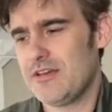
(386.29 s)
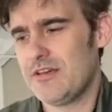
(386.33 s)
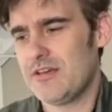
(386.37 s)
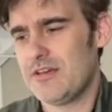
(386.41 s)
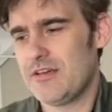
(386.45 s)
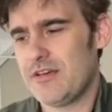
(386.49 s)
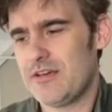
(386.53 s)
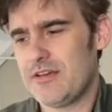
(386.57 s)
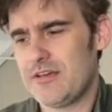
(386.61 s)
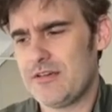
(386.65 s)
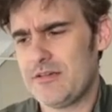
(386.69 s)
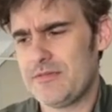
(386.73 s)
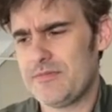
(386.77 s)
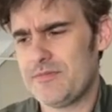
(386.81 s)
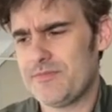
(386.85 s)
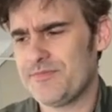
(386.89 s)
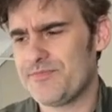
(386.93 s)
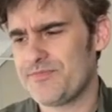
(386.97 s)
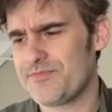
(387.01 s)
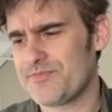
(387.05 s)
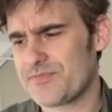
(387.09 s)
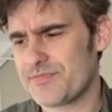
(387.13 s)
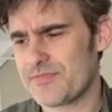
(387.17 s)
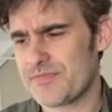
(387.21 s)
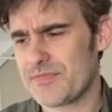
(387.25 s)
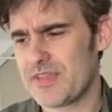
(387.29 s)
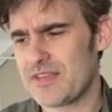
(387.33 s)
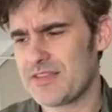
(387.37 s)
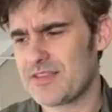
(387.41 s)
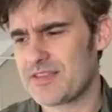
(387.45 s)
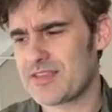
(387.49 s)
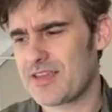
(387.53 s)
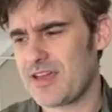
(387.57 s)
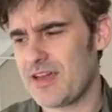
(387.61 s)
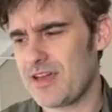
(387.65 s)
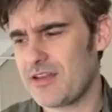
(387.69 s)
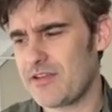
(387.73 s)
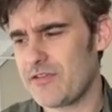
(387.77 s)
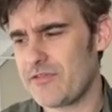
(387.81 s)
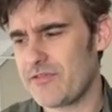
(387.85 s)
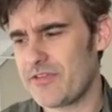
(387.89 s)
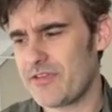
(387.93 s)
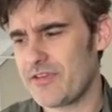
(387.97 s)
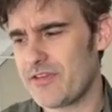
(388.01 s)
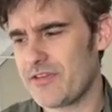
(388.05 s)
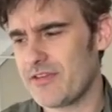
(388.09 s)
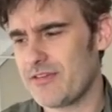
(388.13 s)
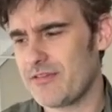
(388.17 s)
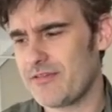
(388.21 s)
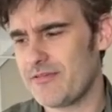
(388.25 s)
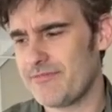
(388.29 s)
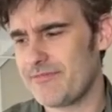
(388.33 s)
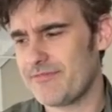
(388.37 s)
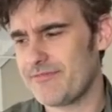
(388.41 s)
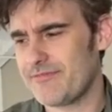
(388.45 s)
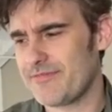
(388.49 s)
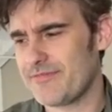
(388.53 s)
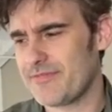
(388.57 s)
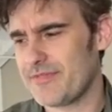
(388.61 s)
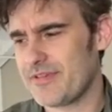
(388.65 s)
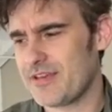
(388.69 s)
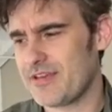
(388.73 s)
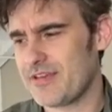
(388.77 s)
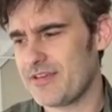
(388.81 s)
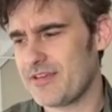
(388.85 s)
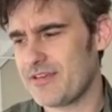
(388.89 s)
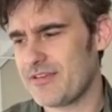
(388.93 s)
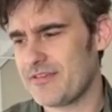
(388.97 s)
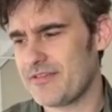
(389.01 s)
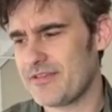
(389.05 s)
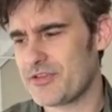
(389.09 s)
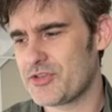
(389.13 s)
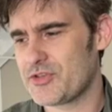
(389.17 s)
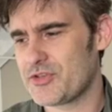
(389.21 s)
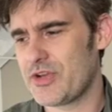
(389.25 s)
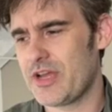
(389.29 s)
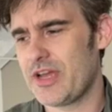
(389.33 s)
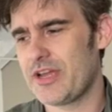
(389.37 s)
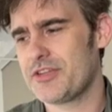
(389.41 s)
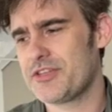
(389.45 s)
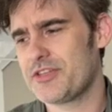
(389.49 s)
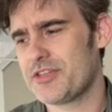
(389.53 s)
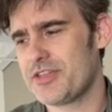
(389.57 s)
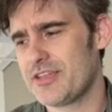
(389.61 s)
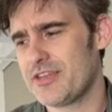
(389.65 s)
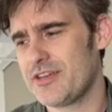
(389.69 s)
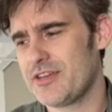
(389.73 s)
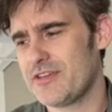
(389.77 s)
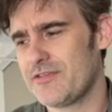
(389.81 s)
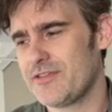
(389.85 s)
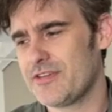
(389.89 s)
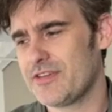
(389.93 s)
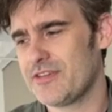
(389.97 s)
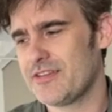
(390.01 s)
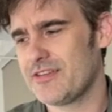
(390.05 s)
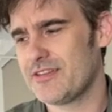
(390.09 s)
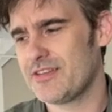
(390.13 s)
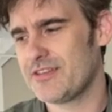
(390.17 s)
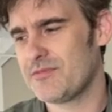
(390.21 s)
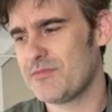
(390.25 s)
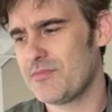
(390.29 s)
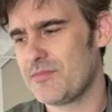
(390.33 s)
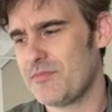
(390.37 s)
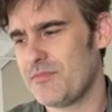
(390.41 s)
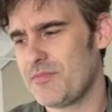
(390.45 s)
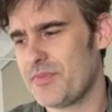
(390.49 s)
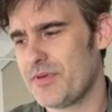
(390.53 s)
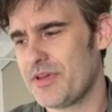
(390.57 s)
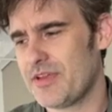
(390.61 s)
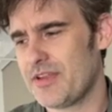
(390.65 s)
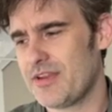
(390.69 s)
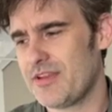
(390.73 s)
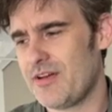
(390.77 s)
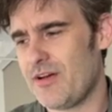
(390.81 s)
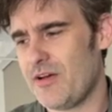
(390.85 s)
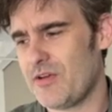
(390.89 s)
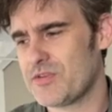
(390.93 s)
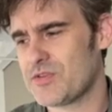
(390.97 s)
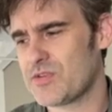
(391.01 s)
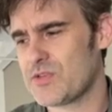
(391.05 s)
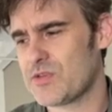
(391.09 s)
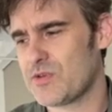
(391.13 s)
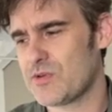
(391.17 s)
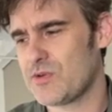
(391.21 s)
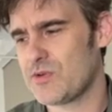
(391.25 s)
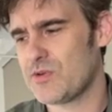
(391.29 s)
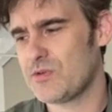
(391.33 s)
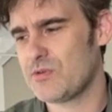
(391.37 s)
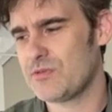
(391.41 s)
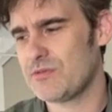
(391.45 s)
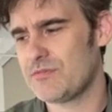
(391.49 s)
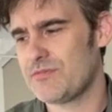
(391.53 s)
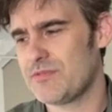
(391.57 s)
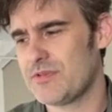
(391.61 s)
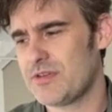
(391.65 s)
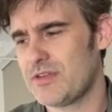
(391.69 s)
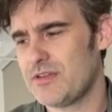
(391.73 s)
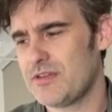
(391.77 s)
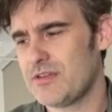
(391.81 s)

That's kind of the tragedy of it, but also